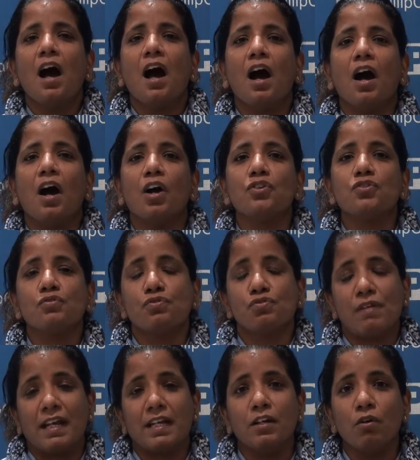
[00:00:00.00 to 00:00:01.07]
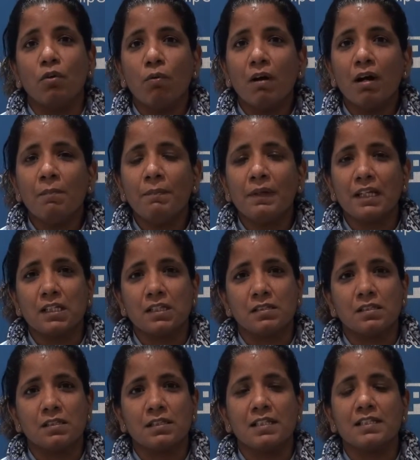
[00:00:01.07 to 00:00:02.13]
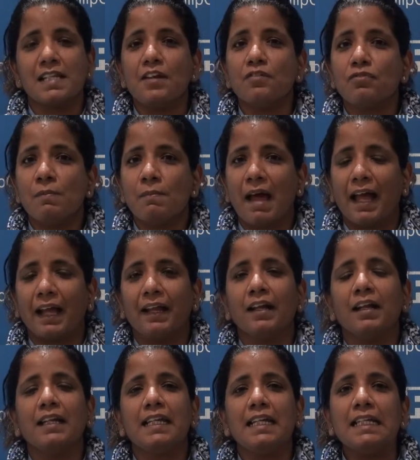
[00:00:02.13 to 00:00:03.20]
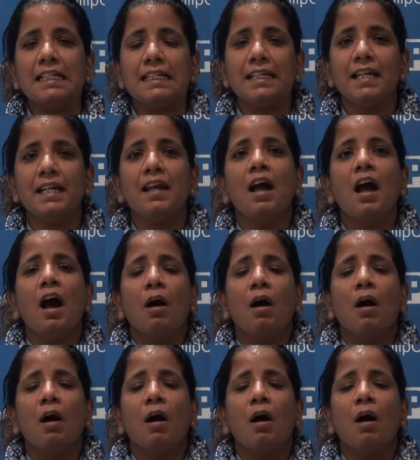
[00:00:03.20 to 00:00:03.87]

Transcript: to trend lower, because the central bank keenly